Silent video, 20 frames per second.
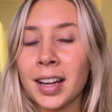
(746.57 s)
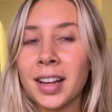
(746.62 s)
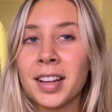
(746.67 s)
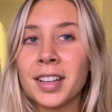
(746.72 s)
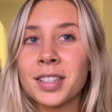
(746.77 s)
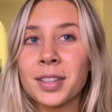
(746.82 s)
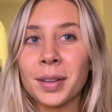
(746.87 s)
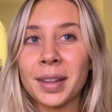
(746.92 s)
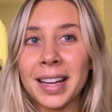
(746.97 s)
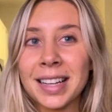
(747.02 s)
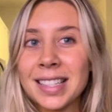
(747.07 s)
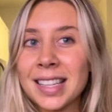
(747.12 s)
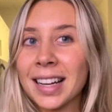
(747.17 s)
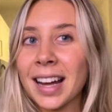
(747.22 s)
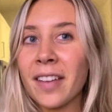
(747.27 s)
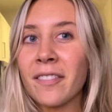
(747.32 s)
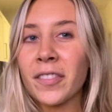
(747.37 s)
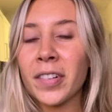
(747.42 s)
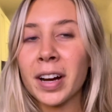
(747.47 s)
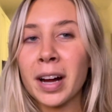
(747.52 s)
So thanks
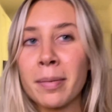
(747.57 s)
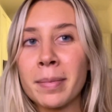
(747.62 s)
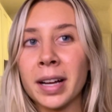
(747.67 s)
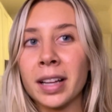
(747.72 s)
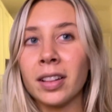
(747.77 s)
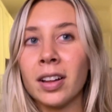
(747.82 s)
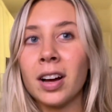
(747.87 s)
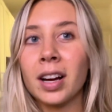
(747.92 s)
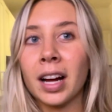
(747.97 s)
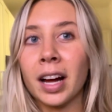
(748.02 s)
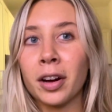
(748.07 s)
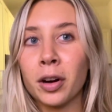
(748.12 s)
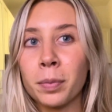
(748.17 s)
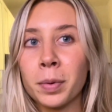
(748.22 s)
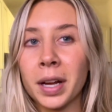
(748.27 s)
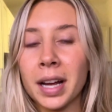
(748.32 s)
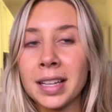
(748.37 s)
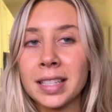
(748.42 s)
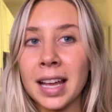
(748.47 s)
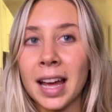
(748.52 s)
again for coming along. I hope
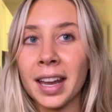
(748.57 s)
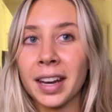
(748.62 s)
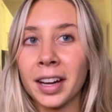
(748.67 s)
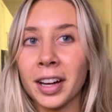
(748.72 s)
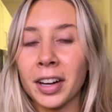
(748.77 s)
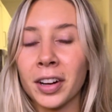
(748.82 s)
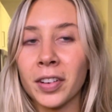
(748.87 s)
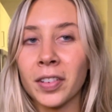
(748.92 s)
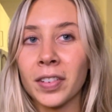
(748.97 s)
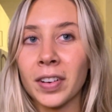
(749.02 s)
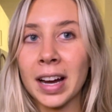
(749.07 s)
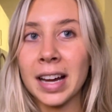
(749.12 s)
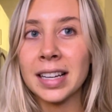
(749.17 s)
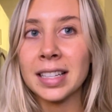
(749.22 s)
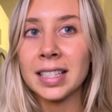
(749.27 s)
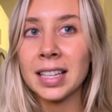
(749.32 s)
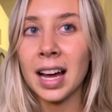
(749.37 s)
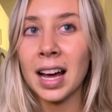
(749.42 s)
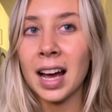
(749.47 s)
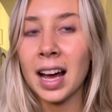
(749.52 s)
you guys had a great
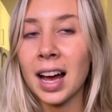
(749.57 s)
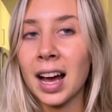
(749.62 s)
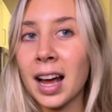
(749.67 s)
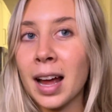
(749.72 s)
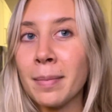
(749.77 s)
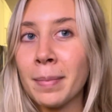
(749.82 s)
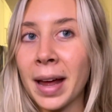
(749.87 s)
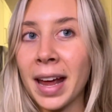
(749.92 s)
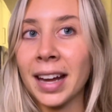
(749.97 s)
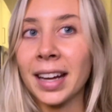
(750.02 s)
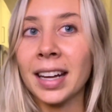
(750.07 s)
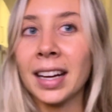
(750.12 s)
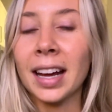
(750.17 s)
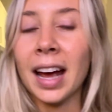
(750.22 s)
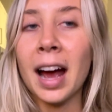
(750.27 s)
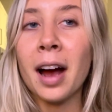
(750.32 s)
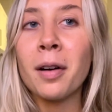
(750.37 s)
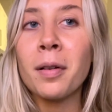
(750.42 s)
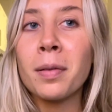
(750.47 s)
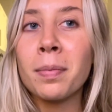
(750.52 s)
time hanging
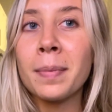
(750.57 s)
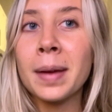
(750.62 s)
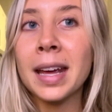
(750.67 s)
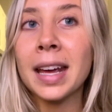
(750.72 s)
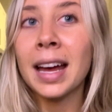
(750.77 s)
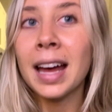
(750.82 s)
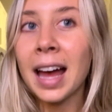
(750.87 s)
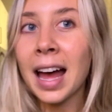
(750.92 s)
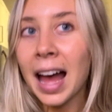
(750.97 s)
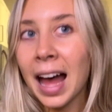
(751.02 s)
out with me.